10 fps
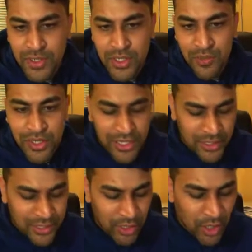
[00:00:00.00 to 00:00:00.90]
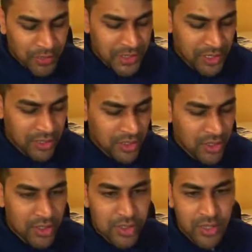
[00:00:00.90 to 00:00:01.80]
So we can just say
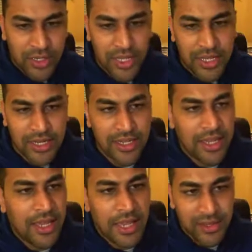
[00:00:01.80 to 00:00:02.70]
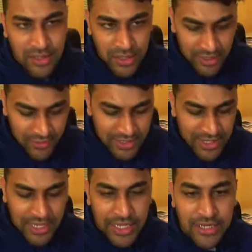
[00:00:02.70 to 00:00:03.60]
object.head, and this will give us the
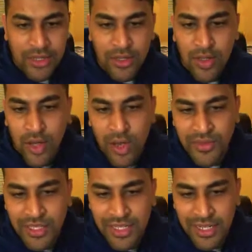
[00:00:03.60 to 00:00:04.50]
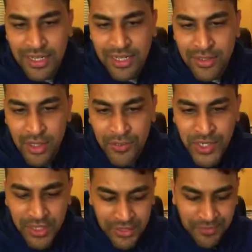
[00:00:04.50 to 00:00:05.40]
head of this linked list
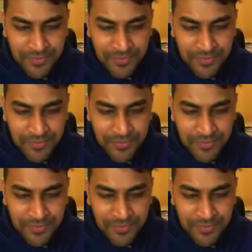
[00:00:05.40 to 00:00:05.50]
object.